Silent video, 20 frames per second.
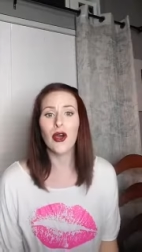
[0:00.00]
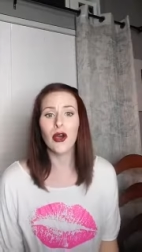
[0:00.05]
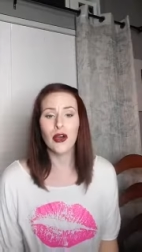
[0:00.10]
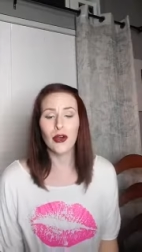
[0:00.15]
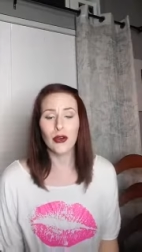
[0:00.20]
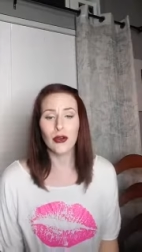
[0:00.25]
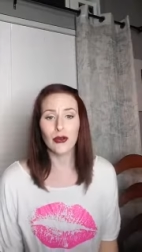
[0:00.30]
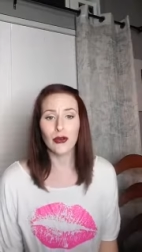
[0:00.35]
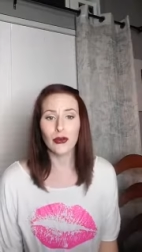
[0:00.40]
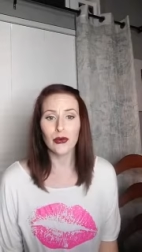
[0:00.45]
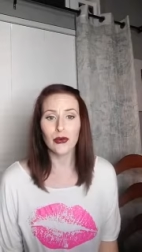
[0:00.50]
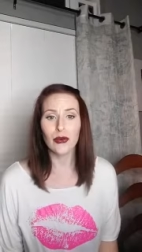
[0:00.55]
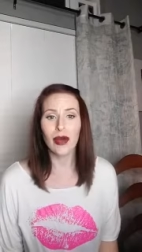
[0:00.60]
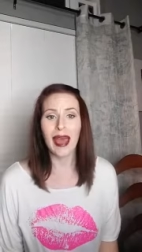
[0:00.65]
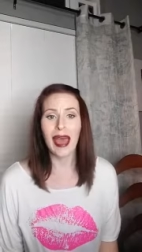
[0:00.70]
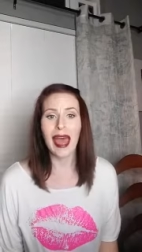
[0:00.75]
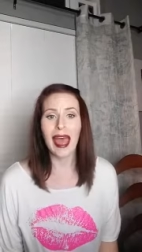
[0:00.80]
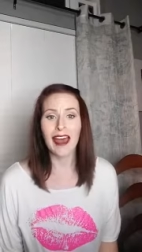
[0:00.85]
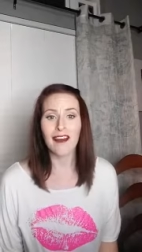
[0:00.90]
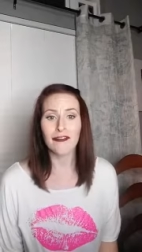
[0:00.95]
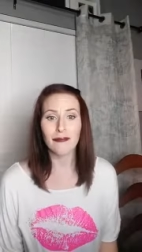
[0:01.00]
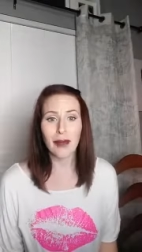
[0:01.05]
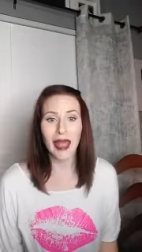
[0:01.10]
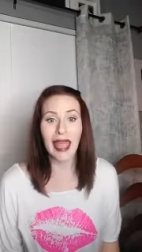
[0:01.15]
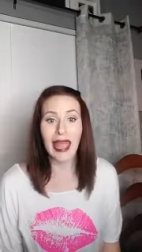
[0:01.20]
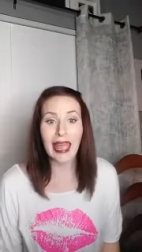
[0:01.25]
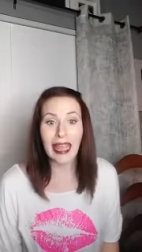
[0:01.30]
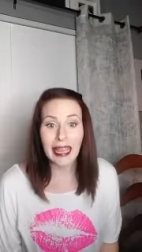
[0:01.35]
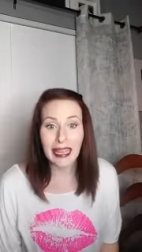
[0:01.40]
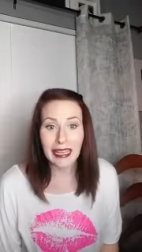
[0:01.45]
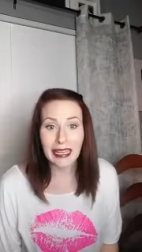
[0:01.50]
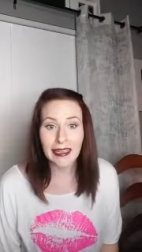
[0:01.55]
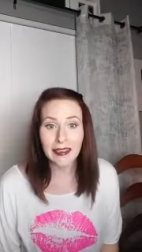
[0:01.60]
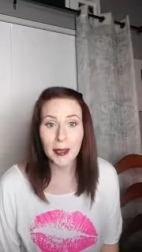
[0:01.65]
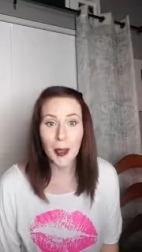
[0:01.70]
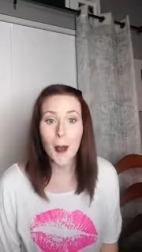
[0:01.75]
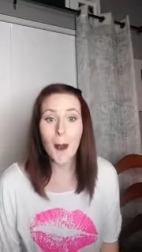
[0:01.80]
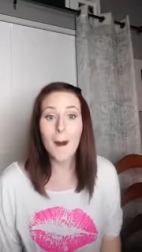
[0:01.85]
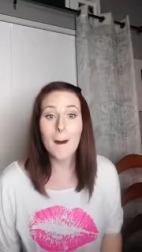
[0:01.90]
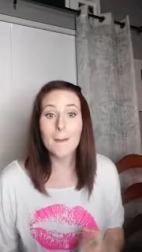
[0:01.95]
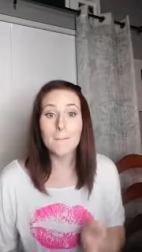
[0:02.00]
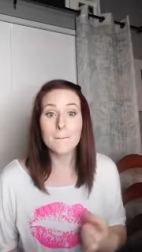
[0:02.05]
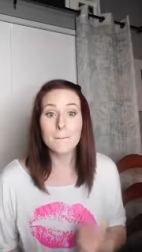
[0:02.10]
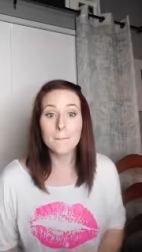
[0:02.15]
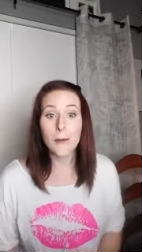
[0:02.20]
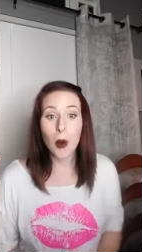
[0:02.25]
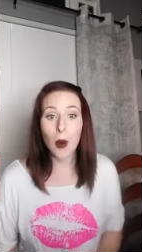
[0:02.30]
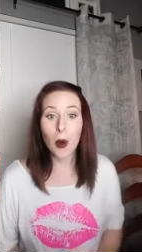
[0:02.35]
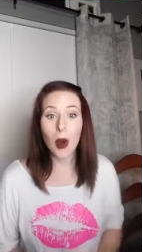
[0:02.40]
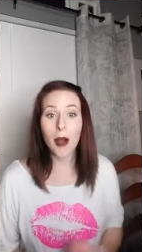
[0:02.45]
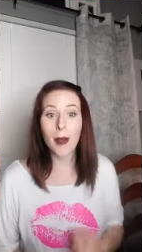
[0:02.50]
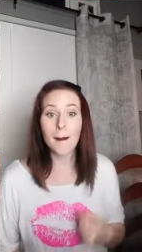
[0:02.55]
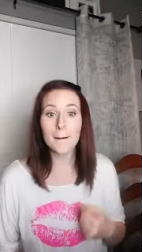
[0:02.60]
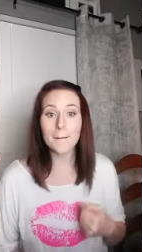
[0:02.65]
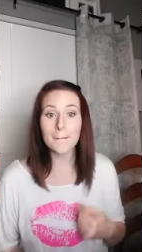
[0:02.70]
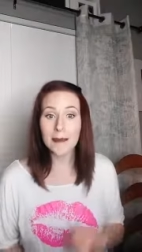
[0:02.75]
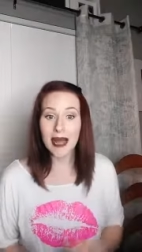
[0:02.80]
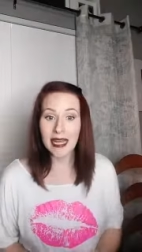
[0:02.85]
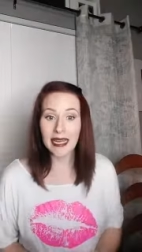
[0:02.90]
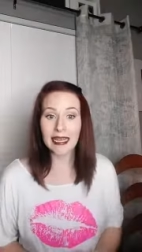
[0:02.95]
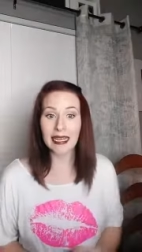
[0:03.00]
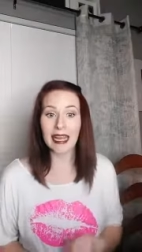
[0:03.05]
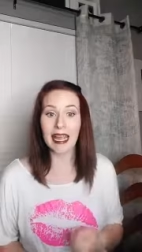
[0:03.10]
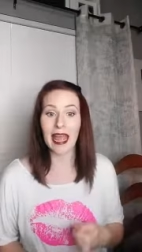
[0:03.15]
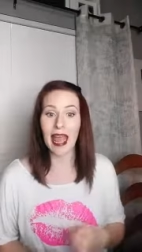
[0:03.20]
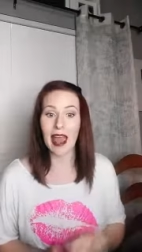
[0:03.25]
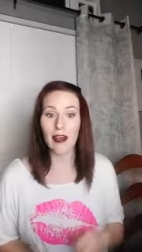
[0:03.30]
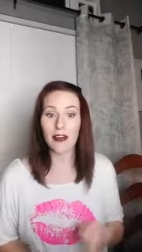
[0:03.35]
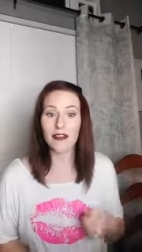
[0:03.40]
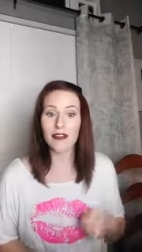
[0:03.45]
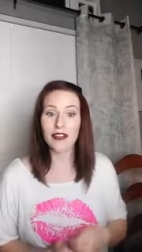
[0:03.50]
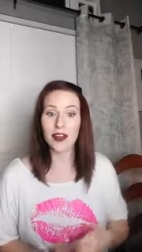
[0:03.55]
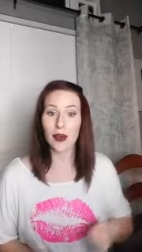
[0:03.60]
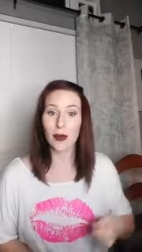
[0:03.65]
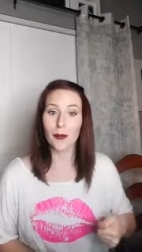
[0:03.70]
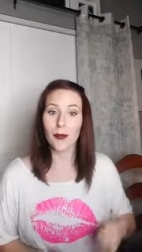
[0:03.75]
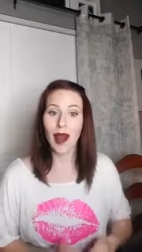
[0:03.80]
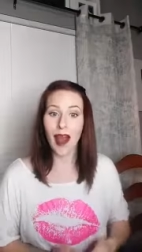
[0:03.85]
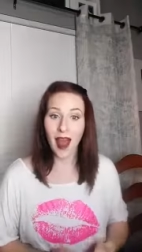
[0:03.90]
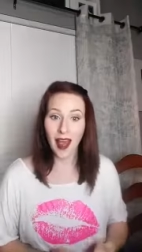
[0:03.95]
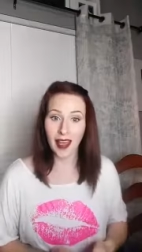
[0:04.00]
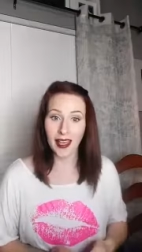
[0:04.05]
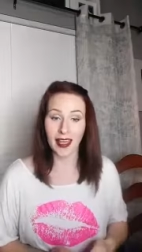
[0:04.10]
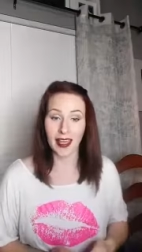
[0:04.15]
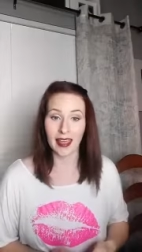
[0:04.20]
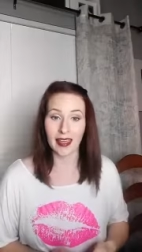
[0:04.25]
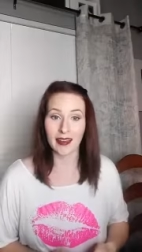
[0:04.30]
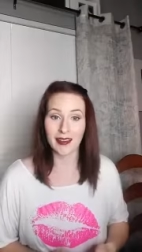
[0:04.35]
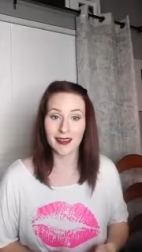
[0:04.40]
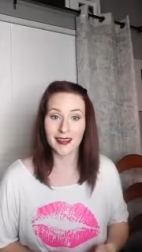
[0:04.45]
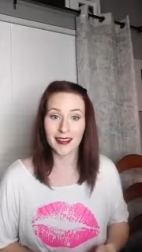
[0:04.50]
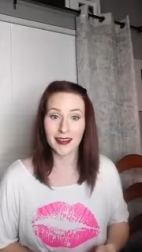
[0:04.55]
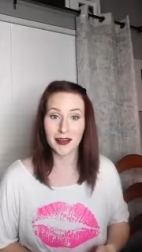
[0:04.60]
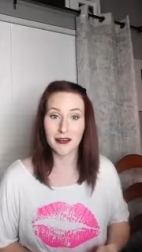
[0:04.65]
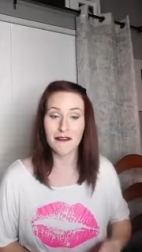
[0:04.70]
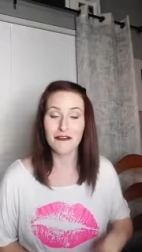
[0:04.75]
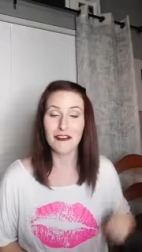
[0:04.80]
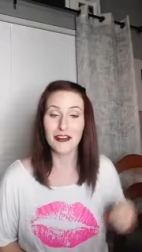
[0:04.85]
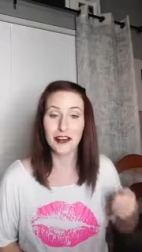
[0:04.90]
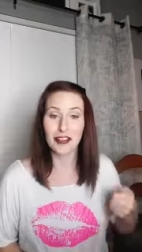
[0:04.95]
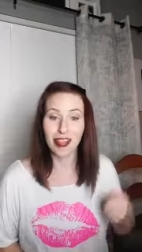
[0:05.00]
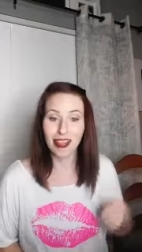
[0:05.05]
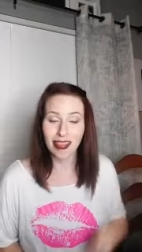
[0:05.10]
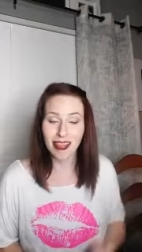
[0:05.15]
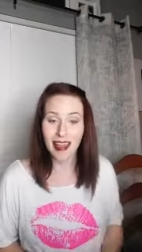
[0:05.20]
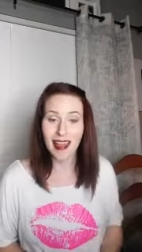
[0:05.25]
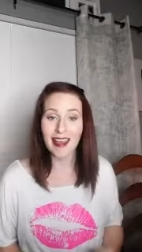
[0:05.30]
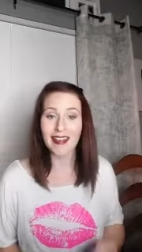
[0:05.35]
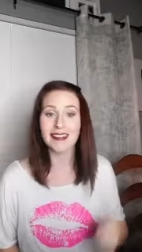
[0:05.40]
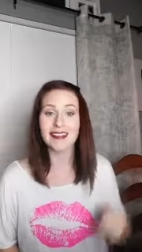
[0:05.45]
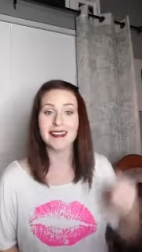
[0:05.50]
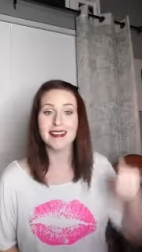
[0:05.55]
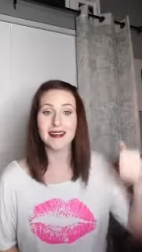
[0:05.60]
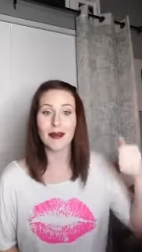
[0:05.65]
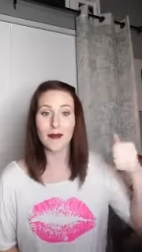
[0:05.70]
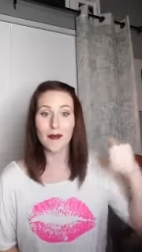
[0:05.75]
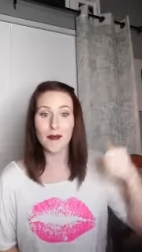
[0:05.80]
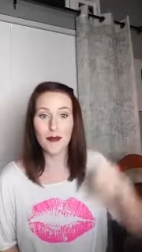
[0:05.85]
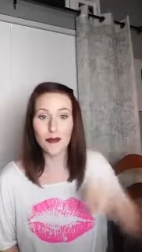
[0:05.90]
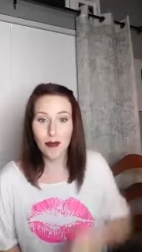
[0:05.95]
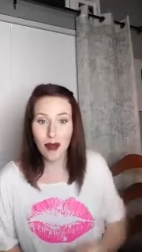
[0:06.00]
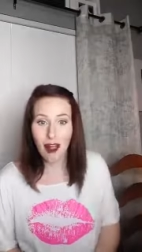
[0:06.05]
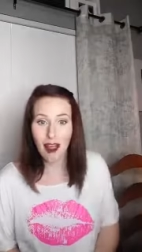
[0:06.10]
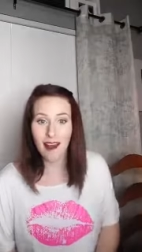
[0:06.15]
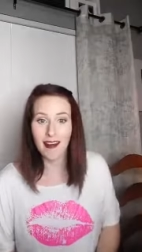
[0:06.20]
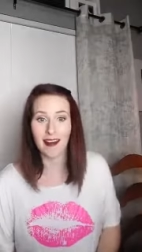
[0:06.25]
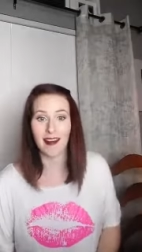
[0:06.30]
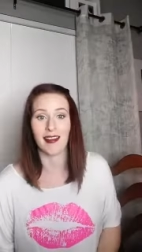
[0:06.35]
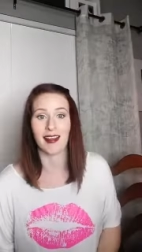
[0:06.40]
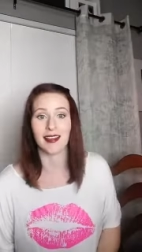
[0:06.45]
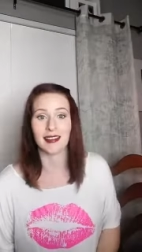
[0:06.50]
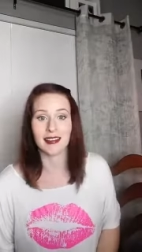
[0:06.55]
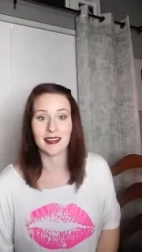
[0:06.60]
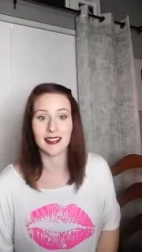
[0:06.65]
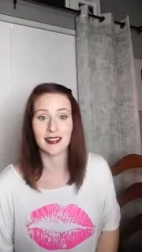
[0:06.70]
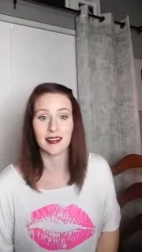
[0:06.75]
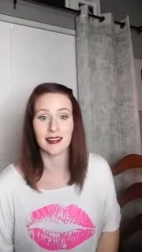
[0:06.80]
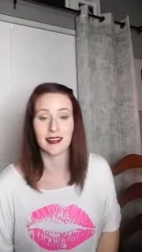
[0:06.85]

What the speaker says: who have paid more money out of their pocket for less product.